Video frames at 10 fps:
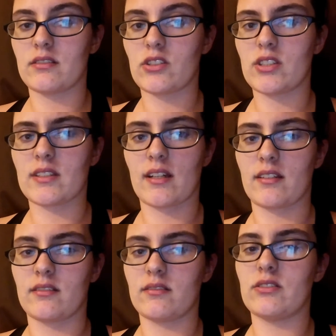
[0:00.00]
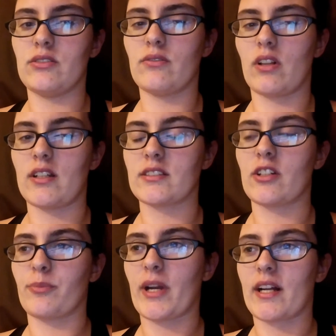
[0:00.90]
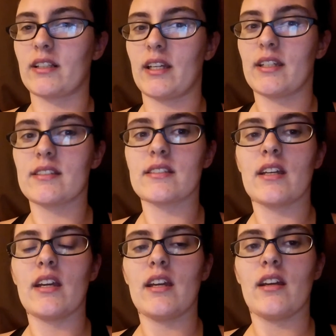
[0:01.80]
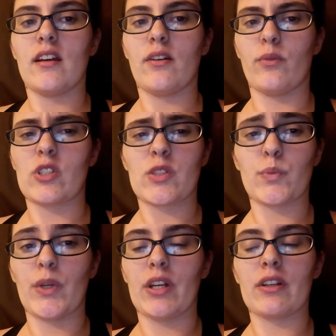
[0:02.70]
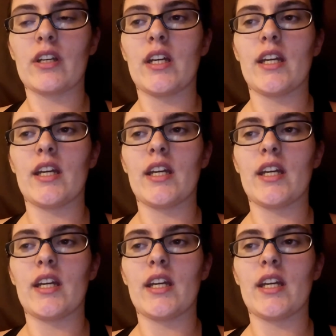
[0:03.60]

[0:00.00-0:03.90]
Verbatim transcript: She's got dew claws on her back legs, which is weird.